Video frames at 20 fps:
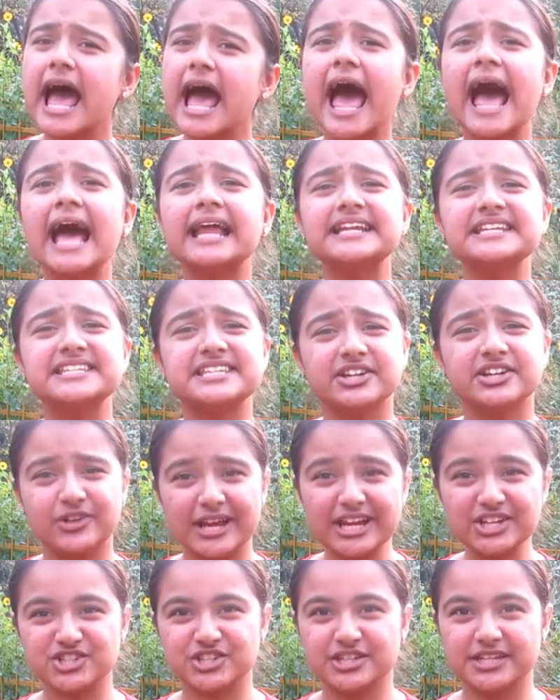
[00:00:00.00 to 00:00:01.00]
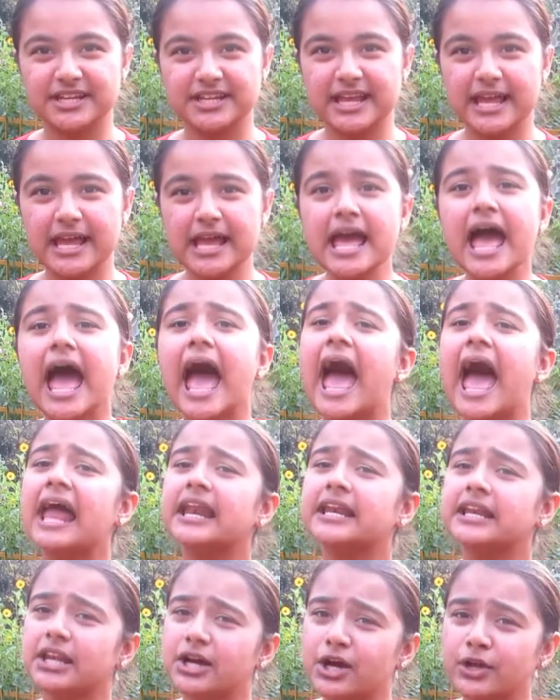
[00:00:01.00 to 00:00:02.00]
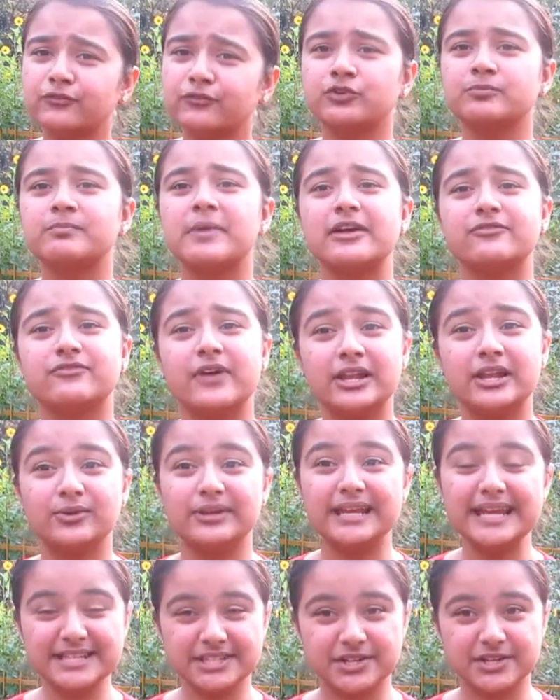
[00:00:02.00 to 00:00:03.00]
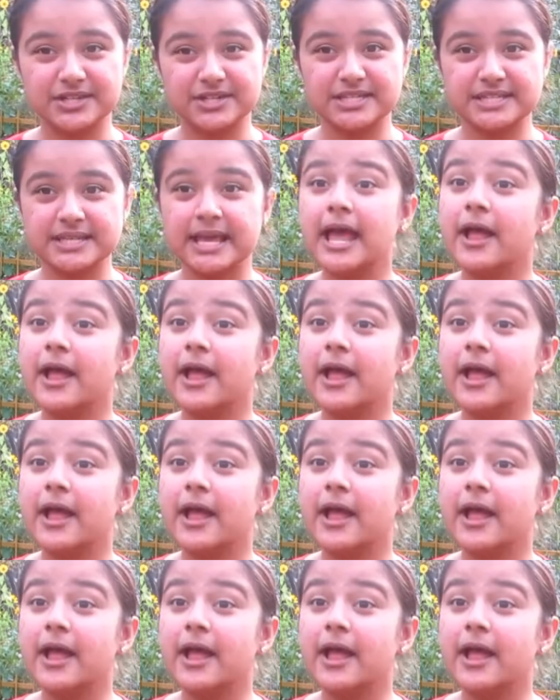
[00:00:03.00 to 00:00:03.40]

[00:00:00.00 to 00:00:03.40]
and integration and learn from my fellow leaders